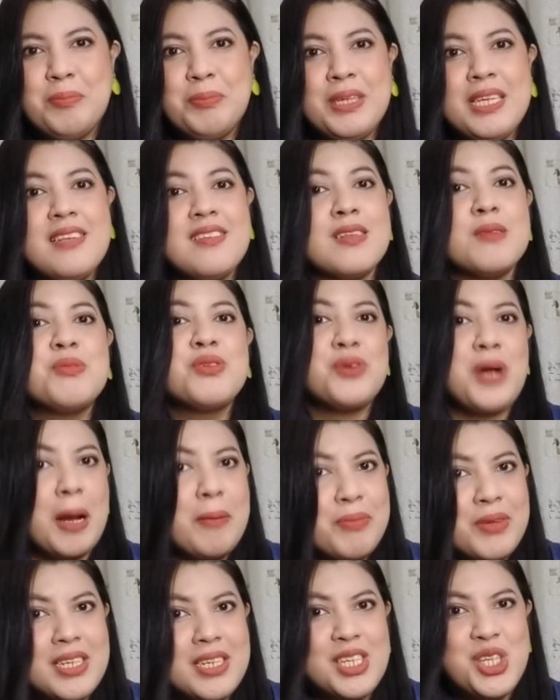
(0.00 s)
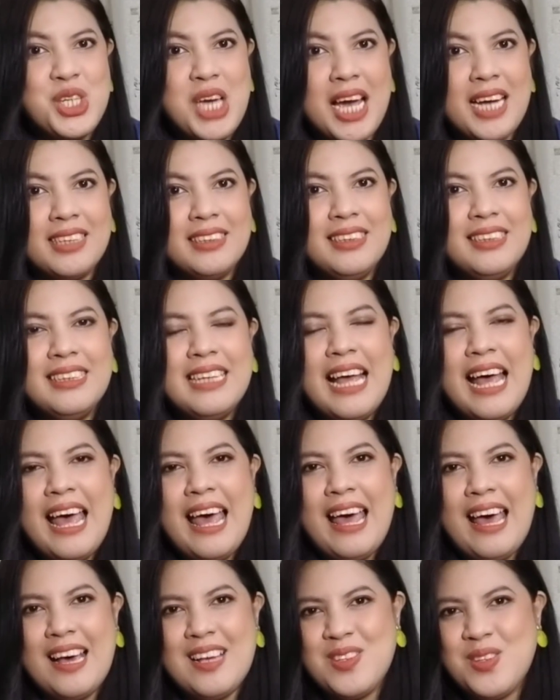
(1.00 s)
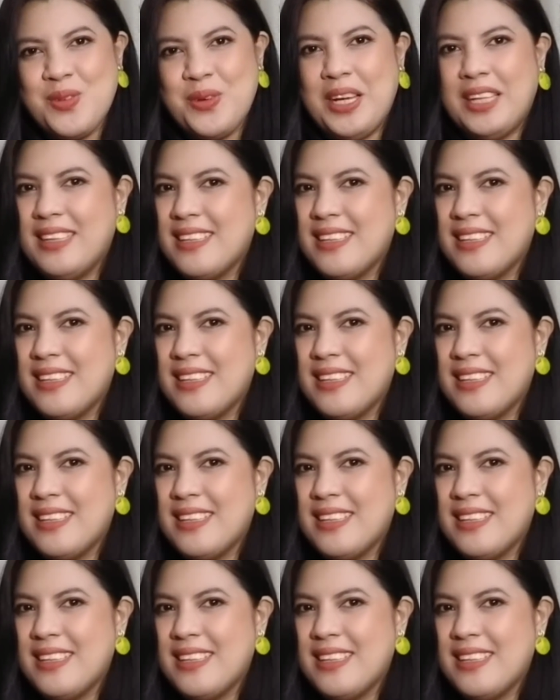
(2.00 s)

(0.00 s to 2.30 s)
Please subscribe to the channel as well